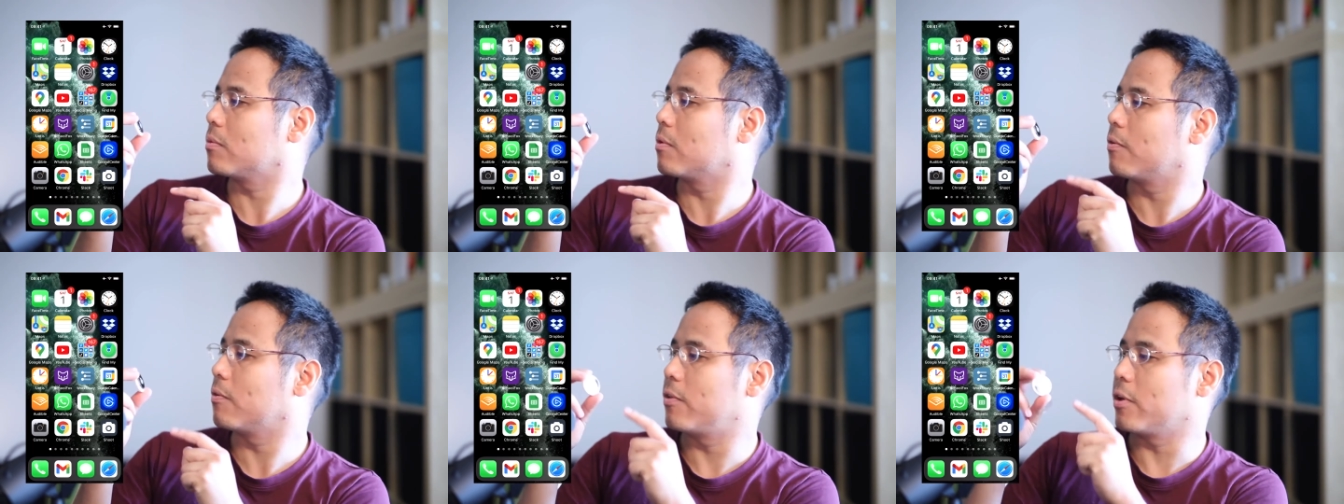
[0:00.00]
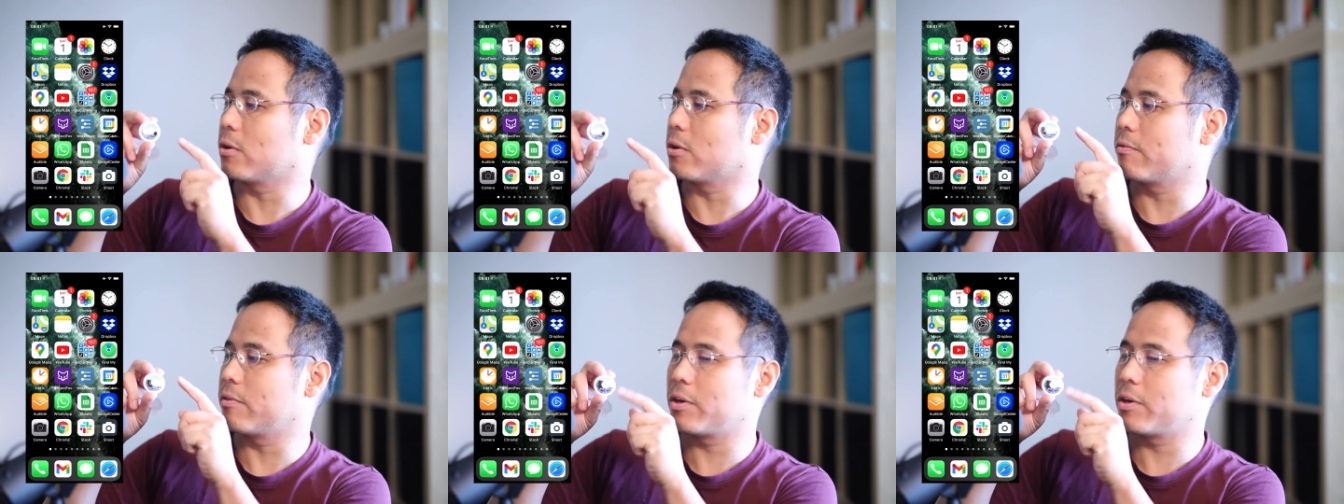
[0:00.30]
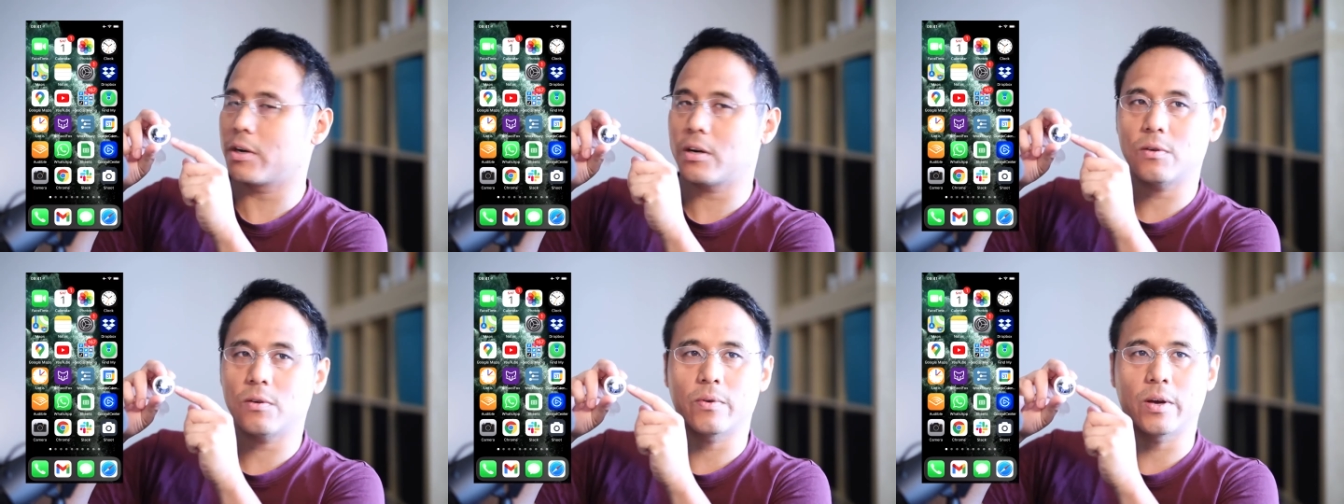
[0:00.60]
thing over
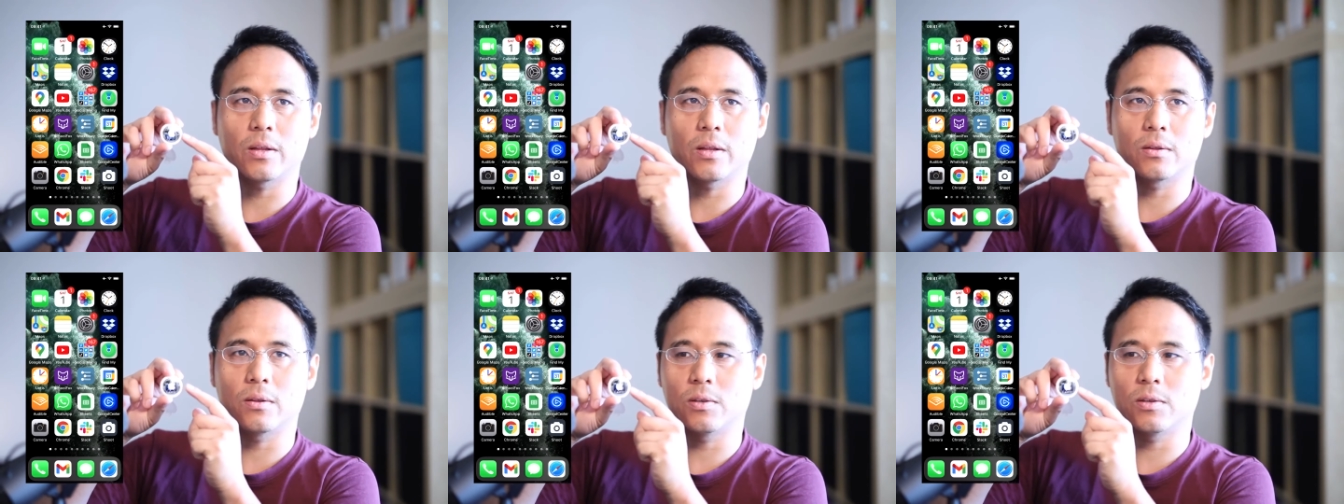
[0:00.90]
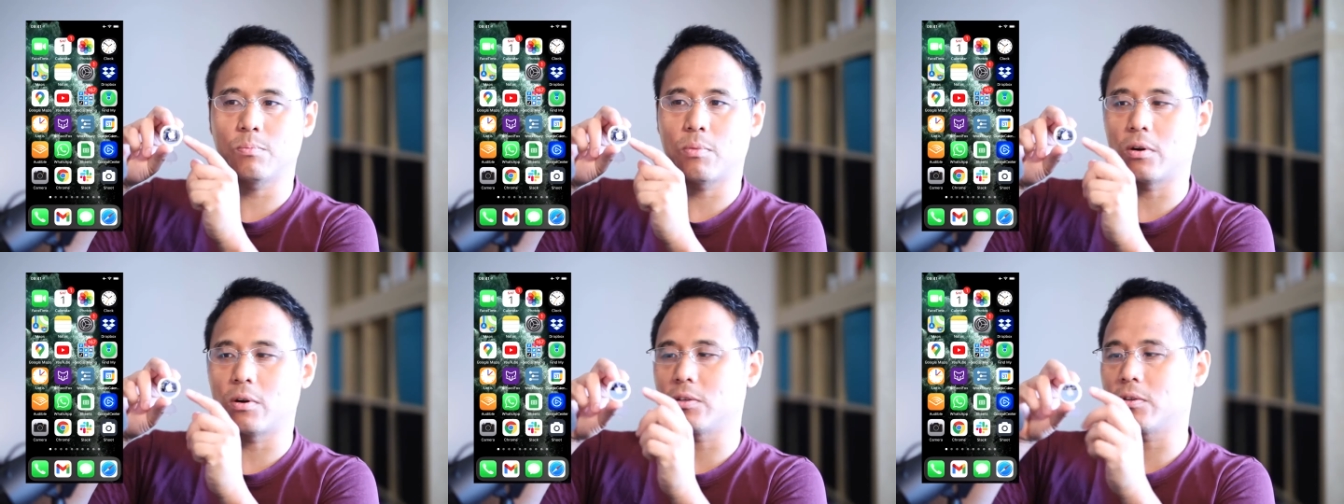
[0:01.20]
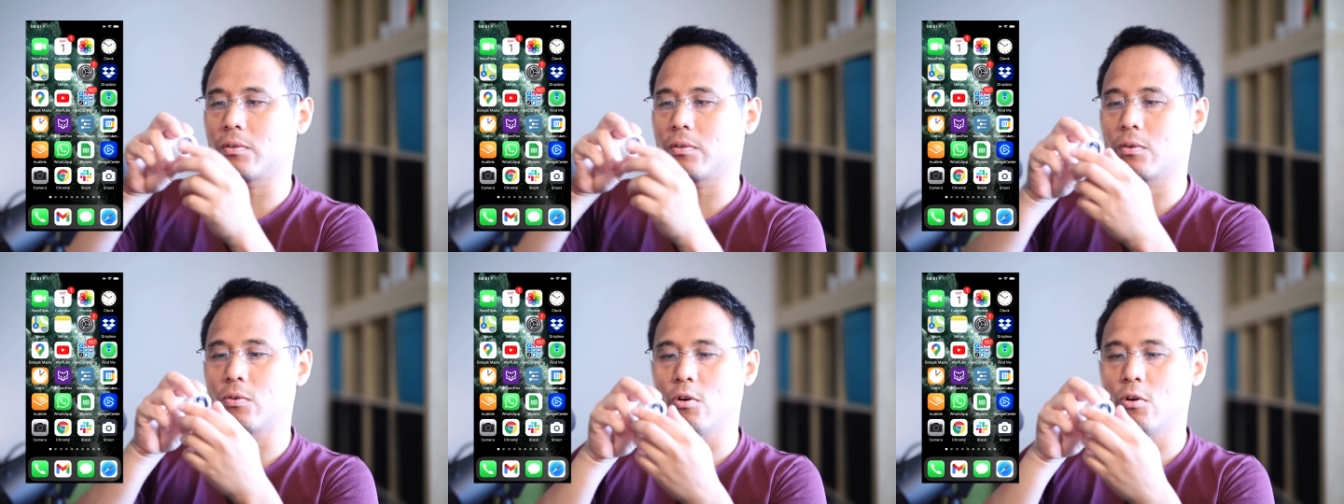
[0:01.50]
here, right? This part is
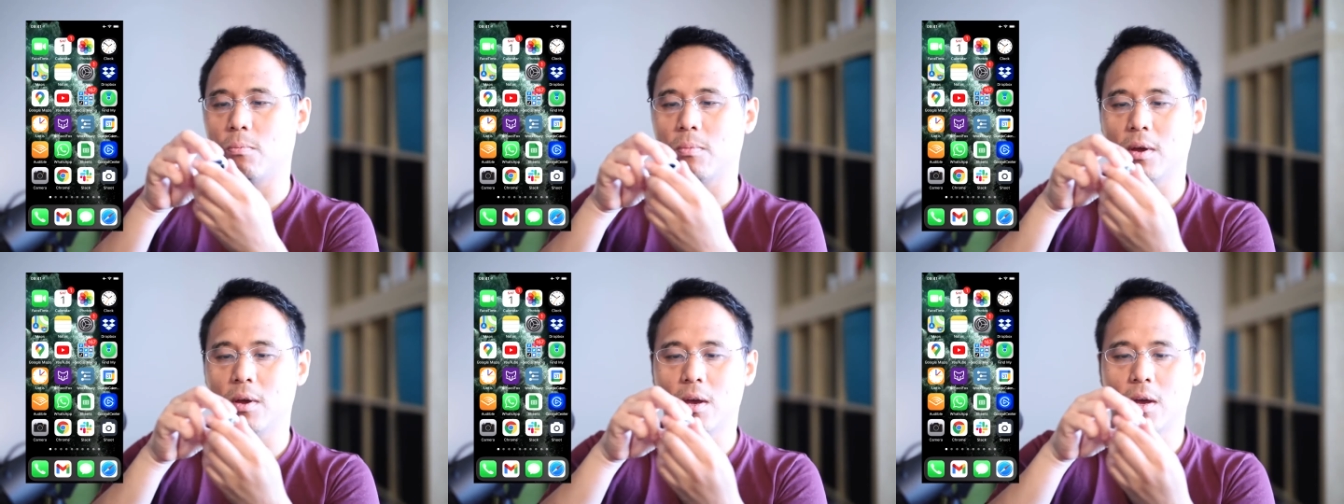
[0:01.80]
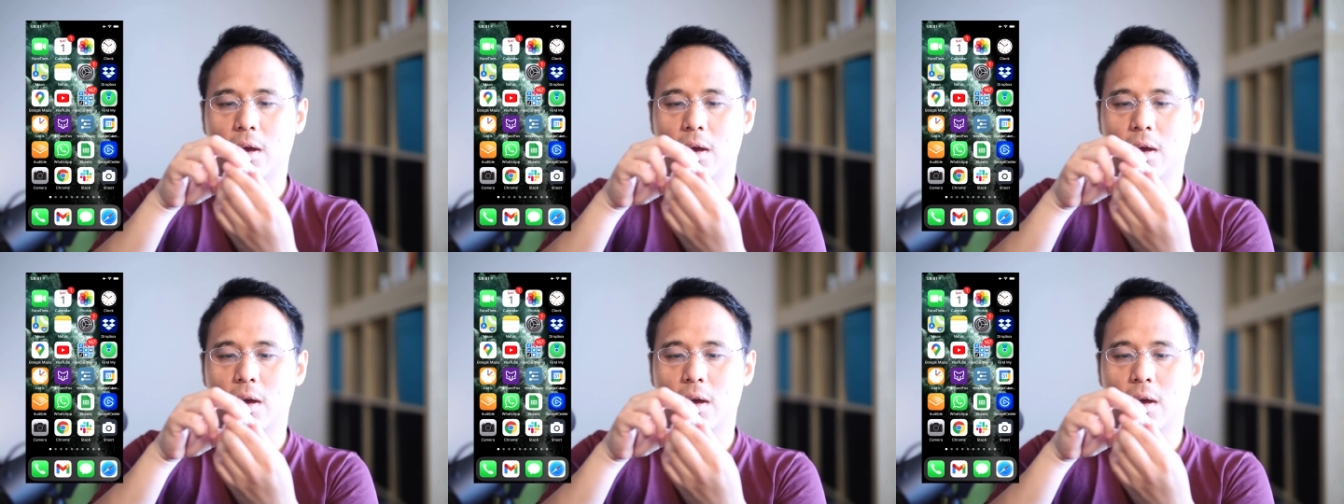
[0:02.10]
on chrome,